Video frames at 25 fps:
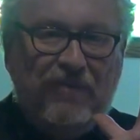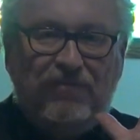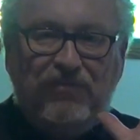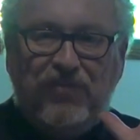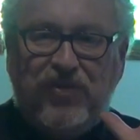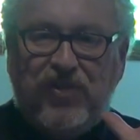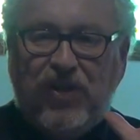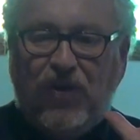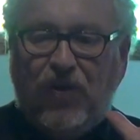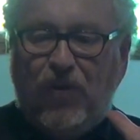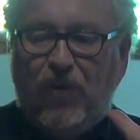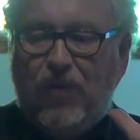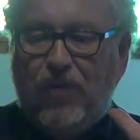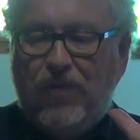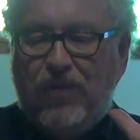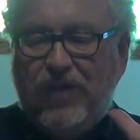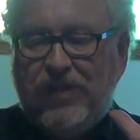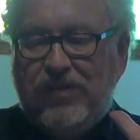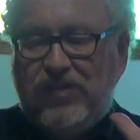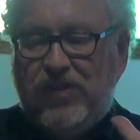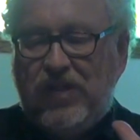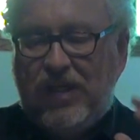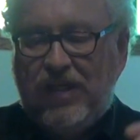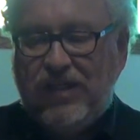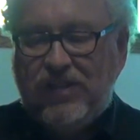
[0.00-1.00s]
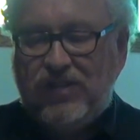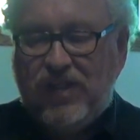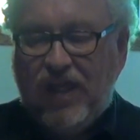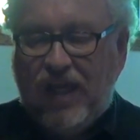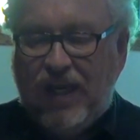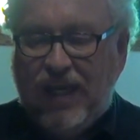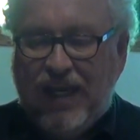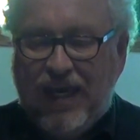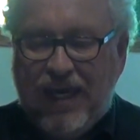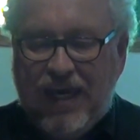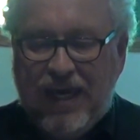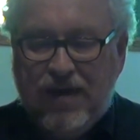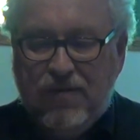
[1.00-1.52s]
So this is
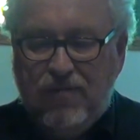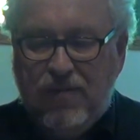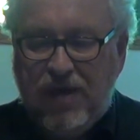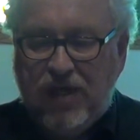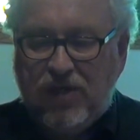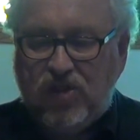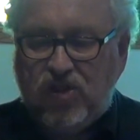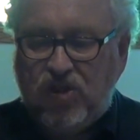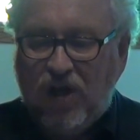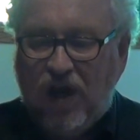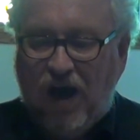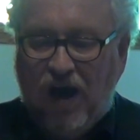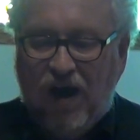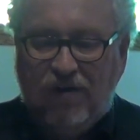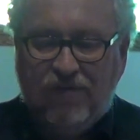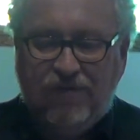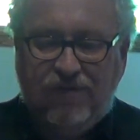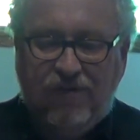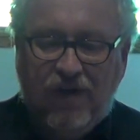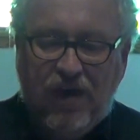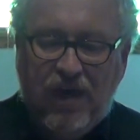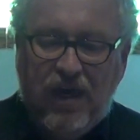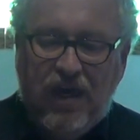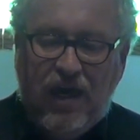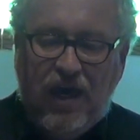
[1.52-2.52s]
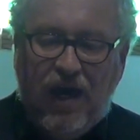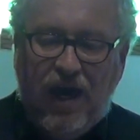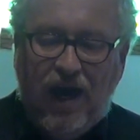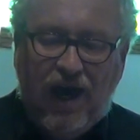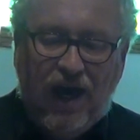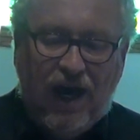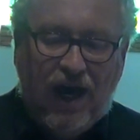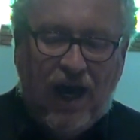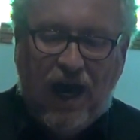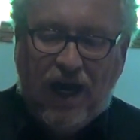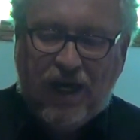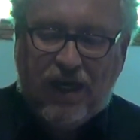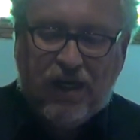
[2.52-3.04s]
an image of a